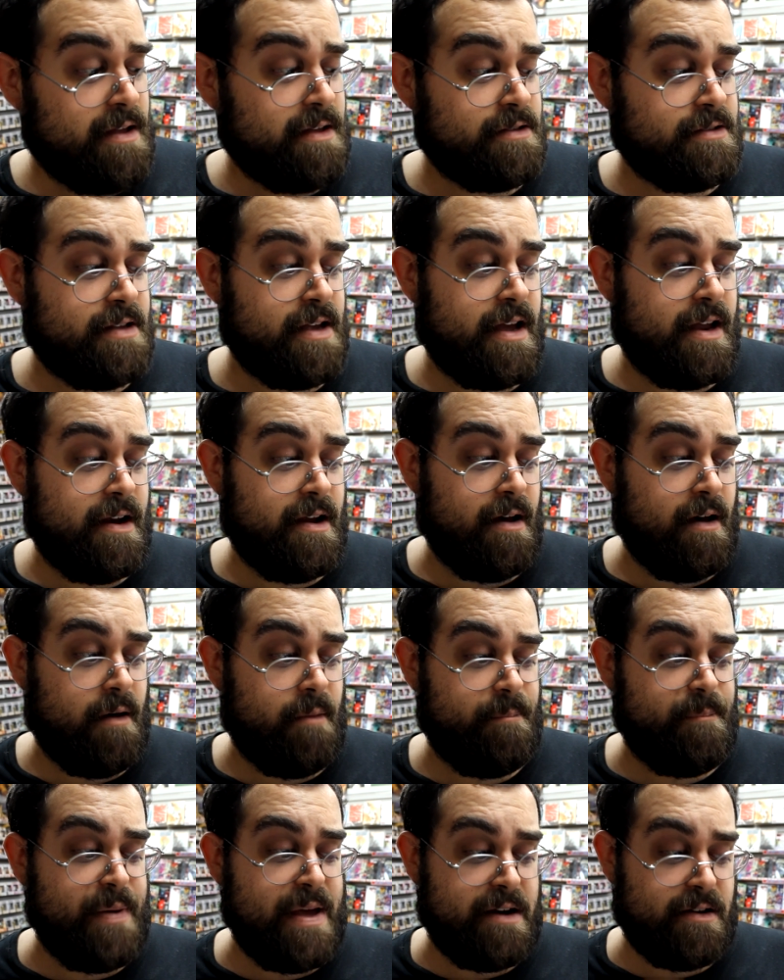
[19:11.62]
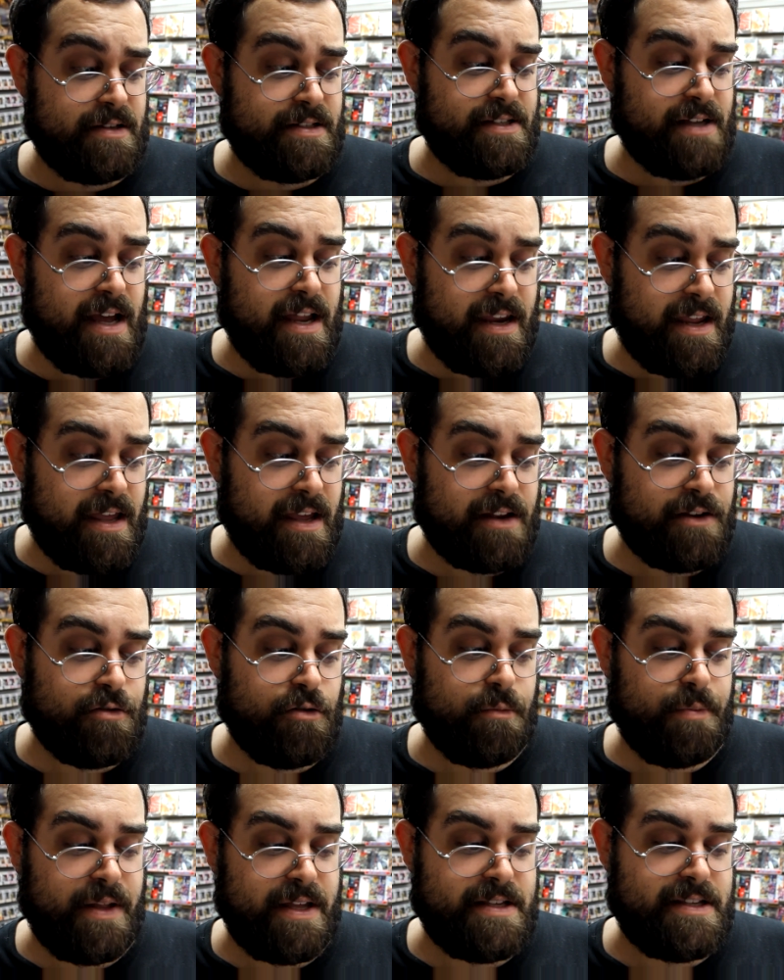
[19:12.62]
said a better sidekick
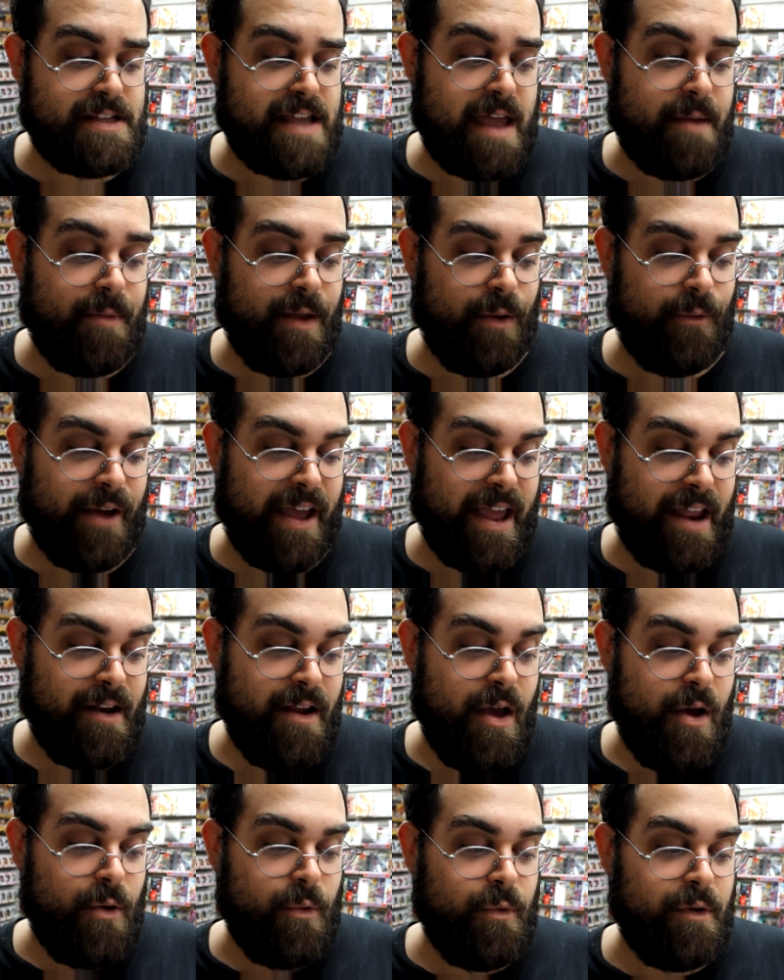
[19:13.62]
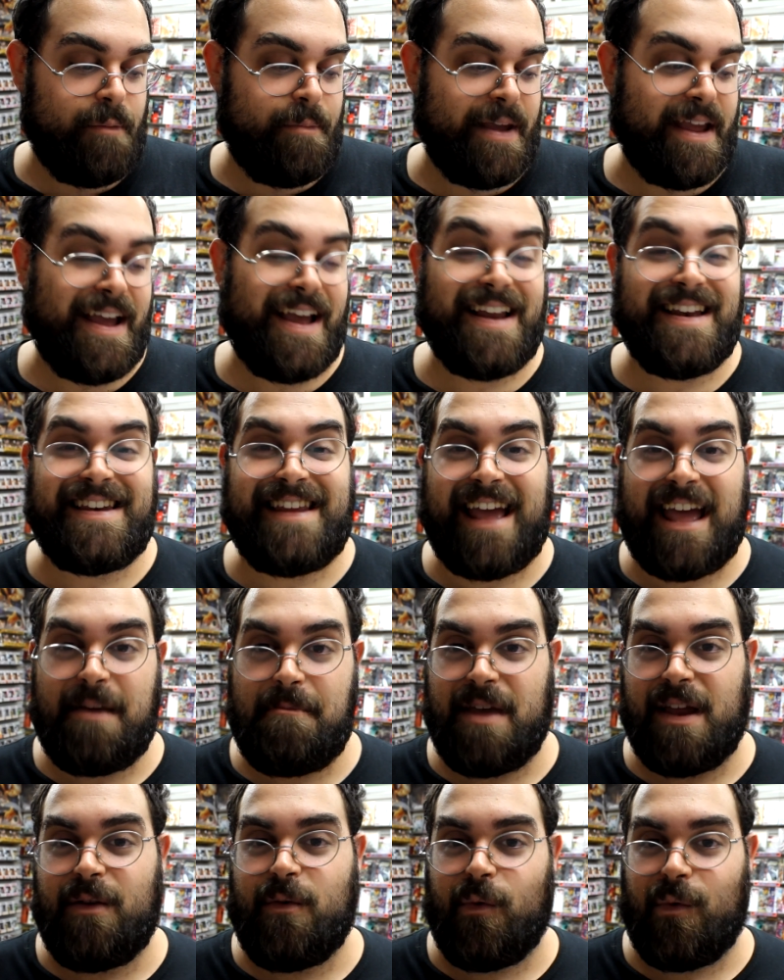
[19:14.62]
to replace Damian Wayne would be
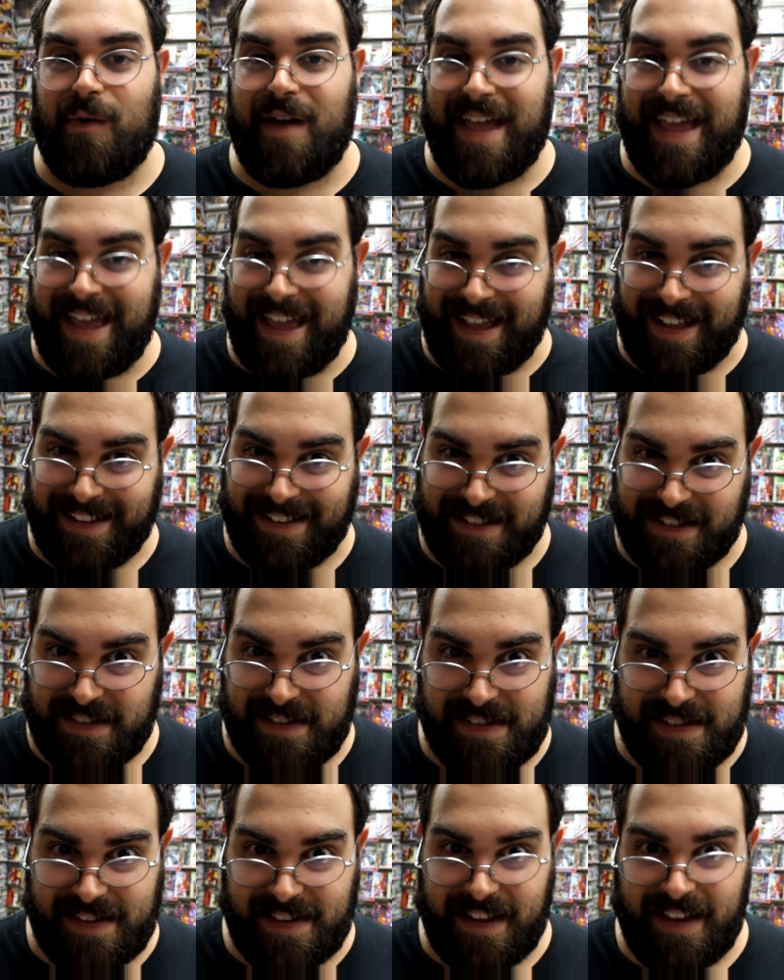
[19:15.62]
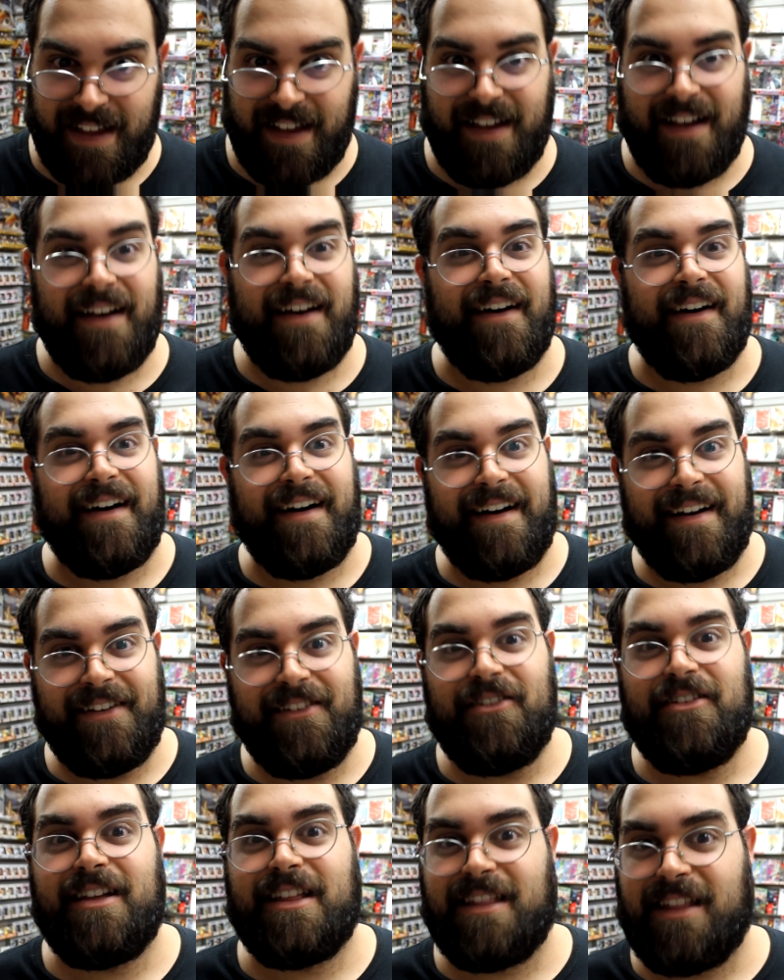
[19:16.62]
Damon Wayans.
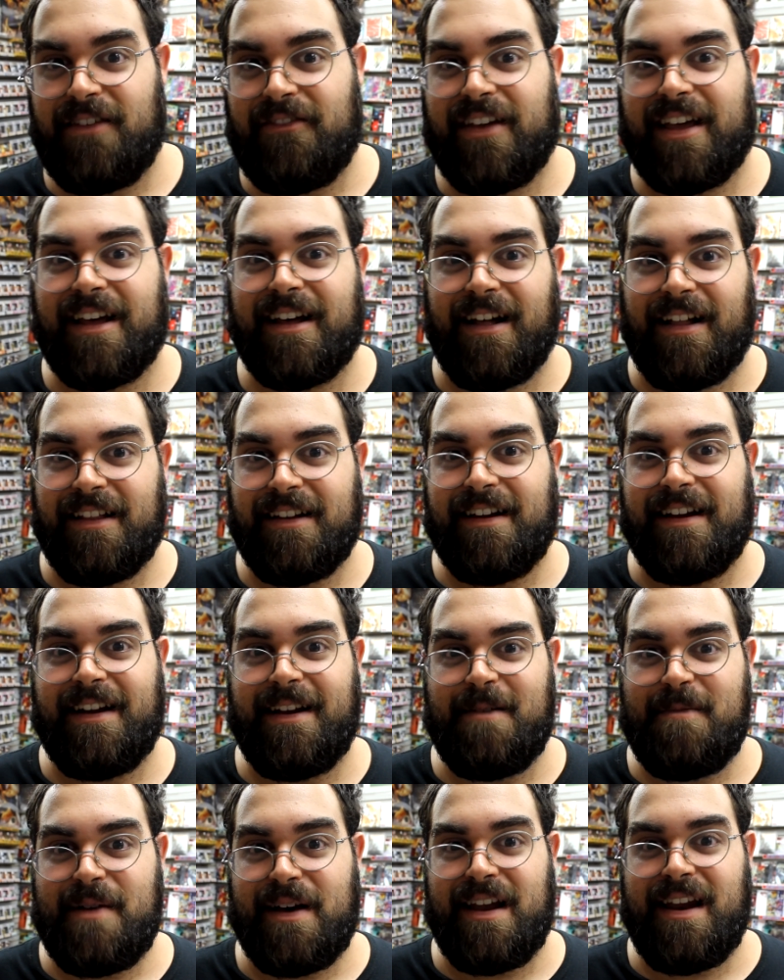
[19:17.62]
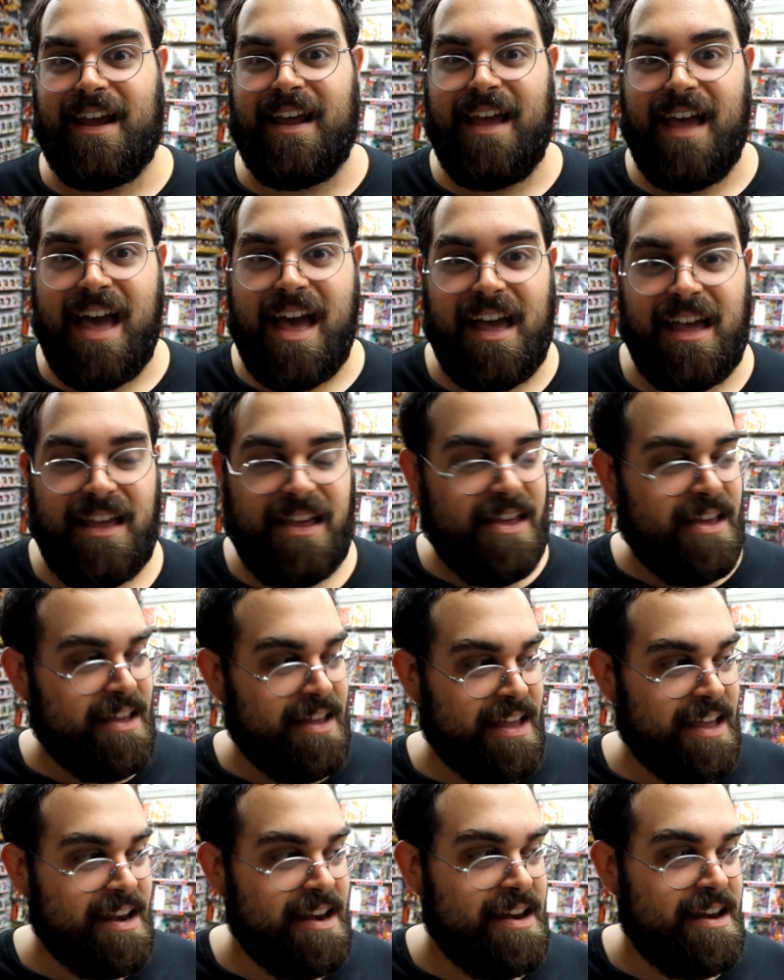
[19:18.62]
Wow, in living color, anybody? You
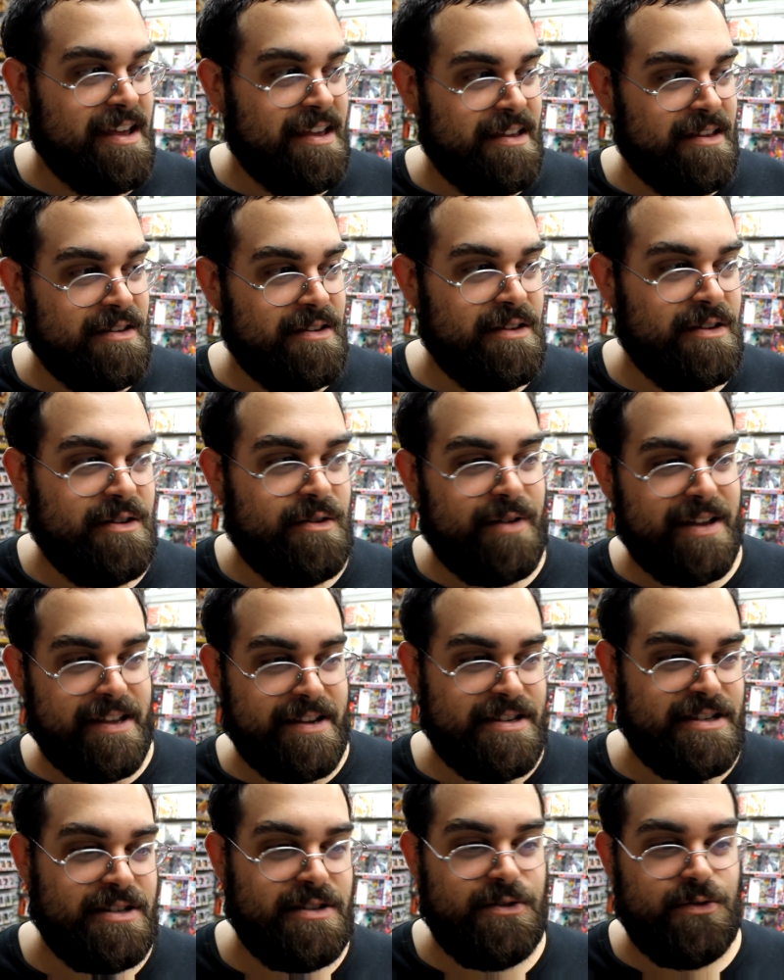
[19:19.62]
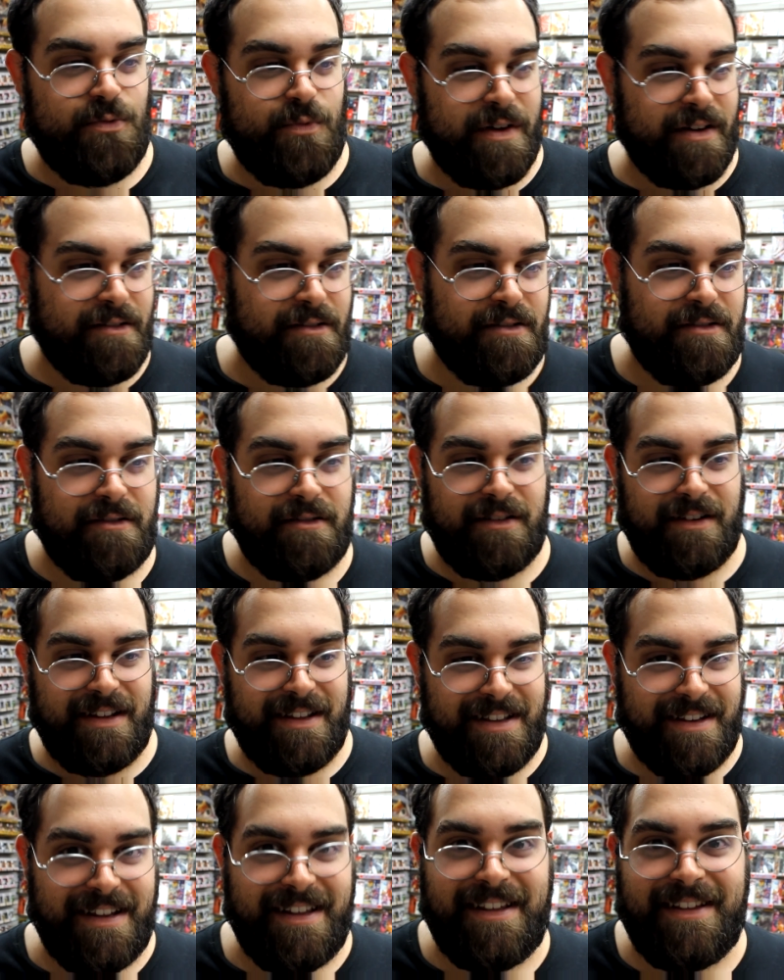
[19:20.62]
can do what you
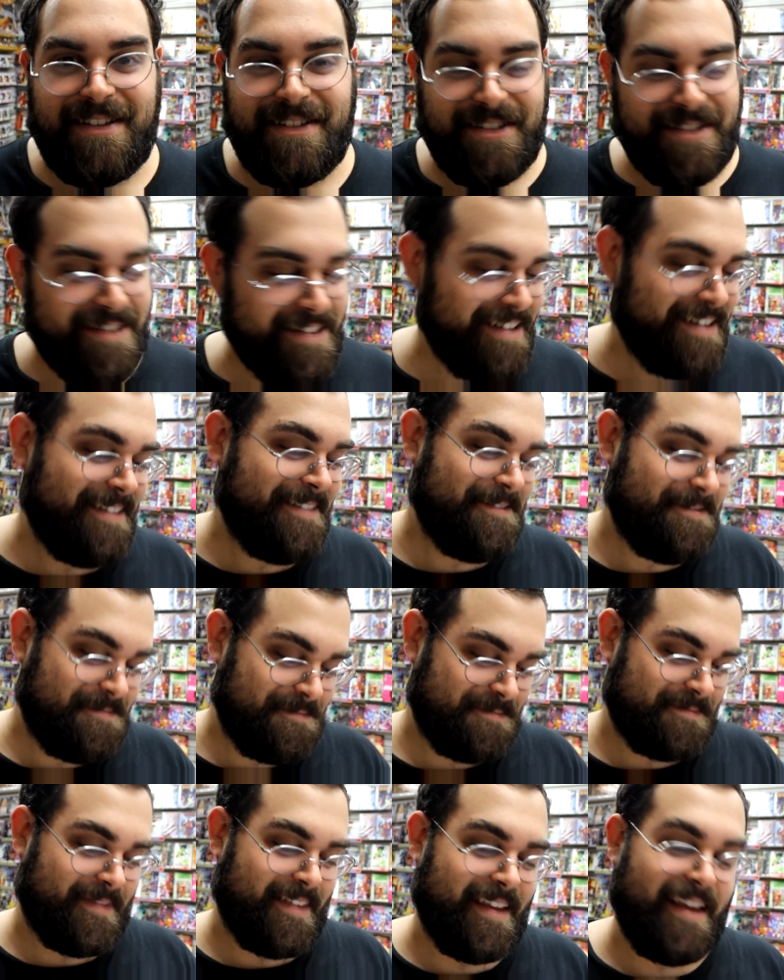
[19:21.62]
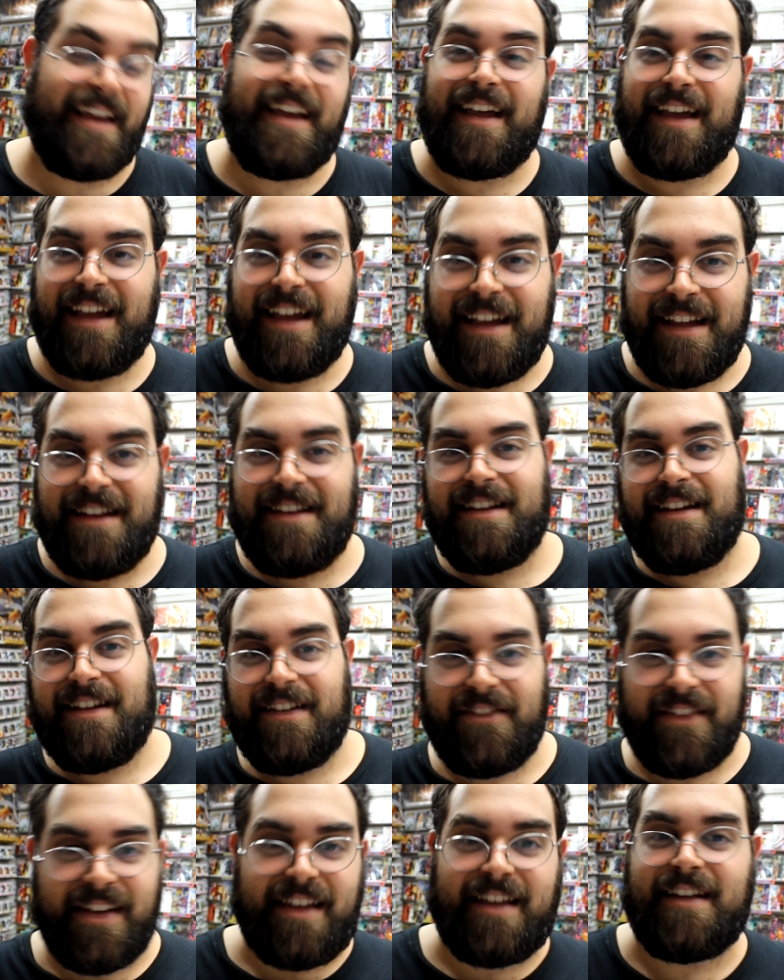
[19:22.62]
wanna do in
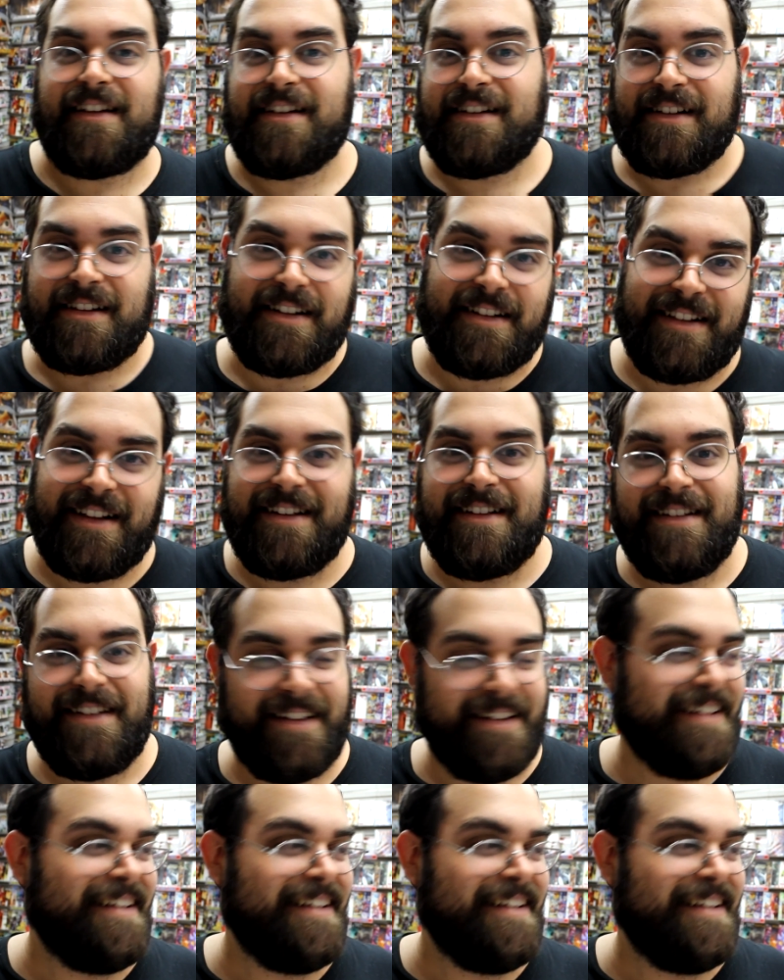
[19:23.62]
living color.